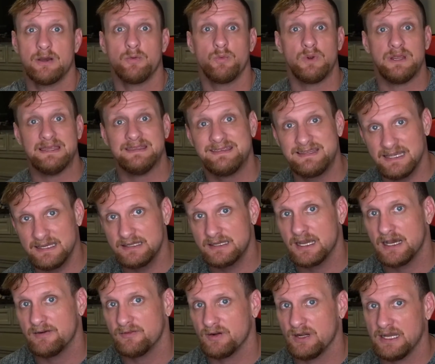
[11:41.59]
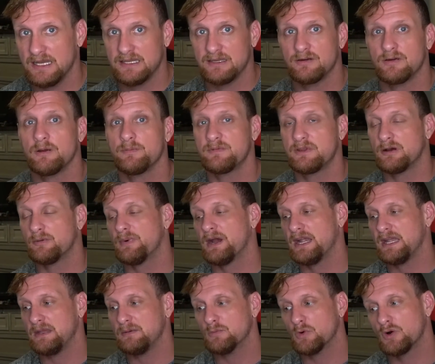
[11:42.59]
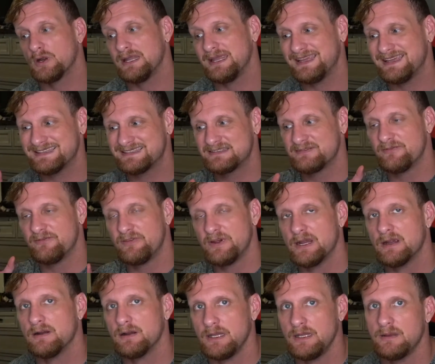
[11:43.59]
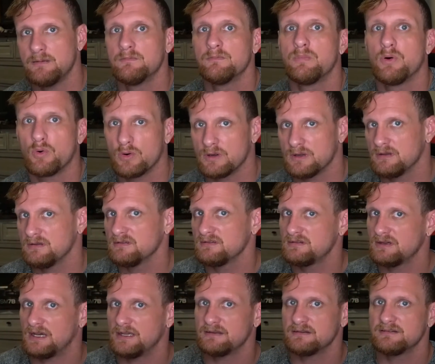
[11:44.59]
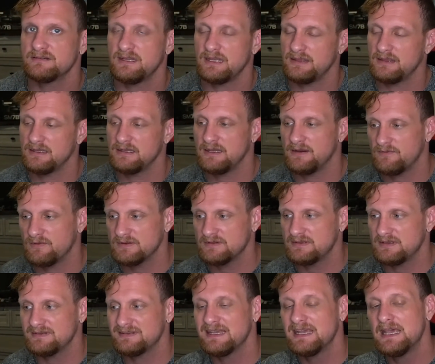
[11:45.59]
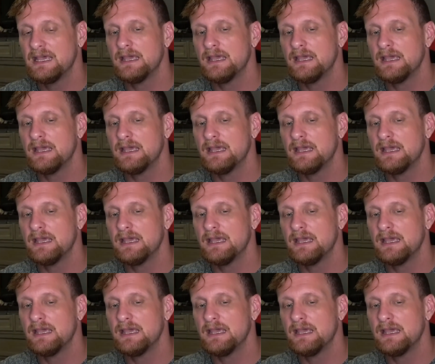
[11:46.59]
We did cover it in Crypto Mining Morning. It's very important to understand the differences.